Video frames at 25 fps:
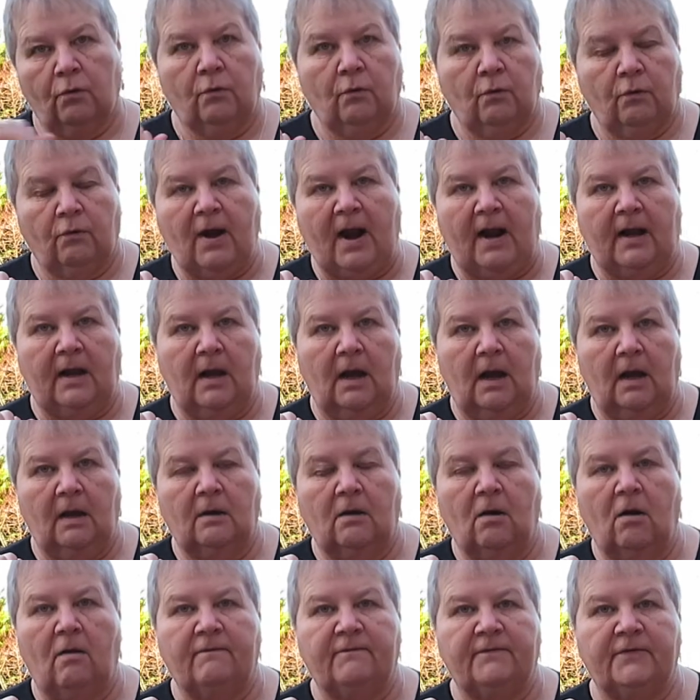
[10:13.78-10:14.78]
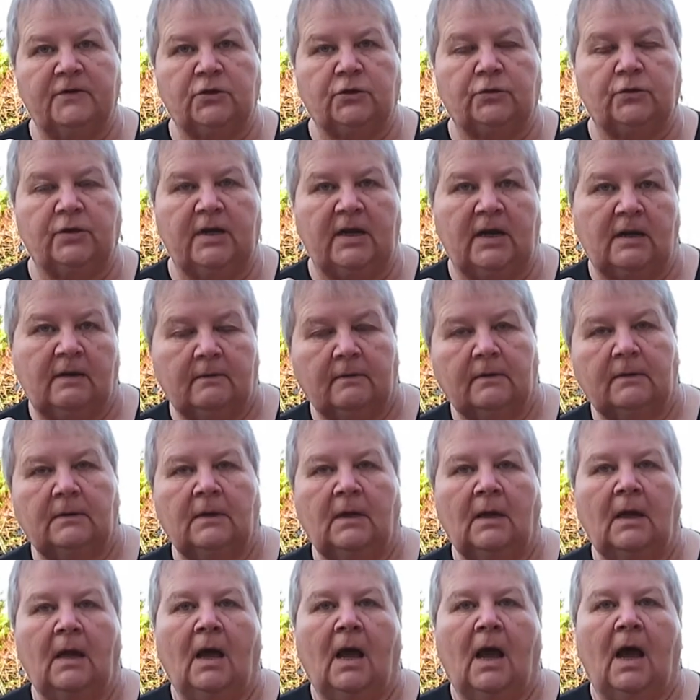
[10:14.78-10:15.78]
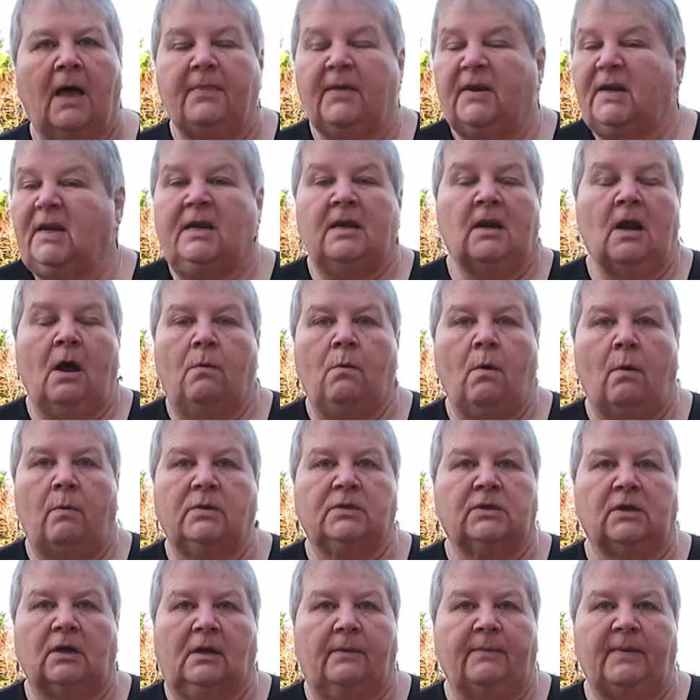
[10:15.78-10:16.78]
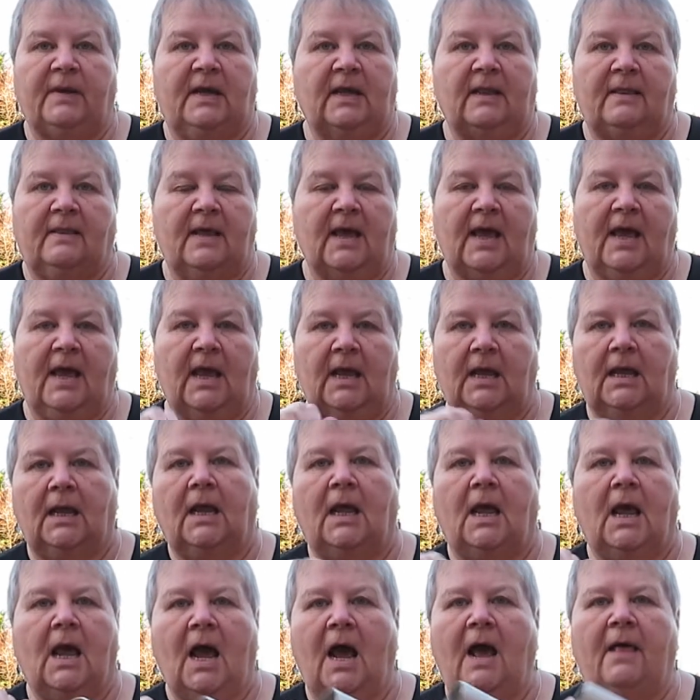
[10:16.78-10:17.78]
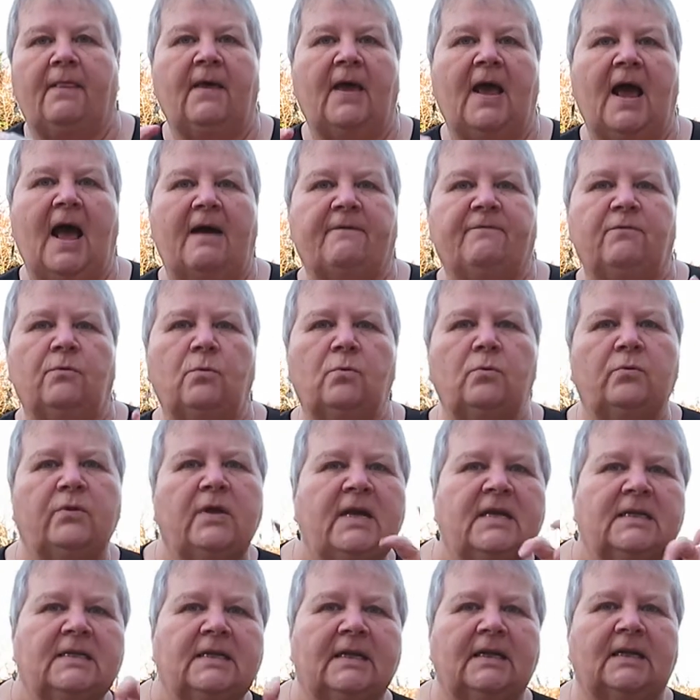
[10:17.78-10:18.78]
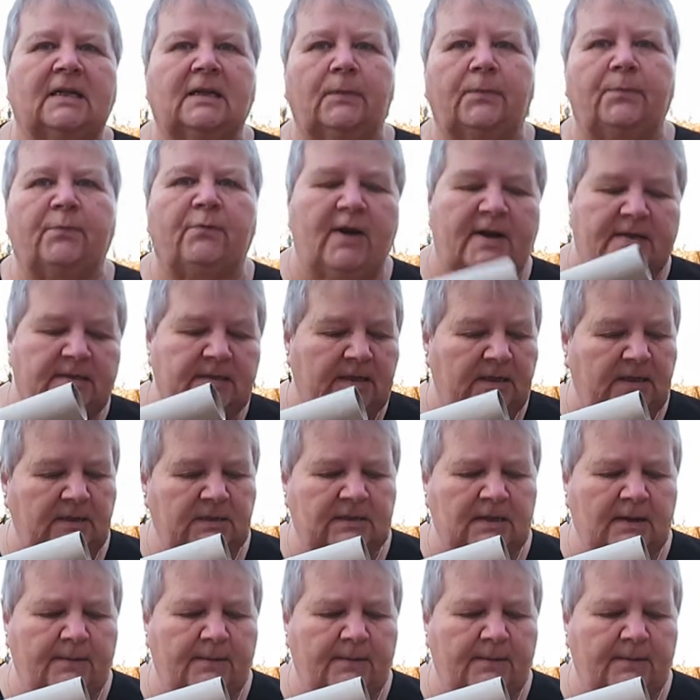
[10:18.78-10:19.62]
cracker off the tree, and they didn't know what was going to be in there, and they have all these little presents.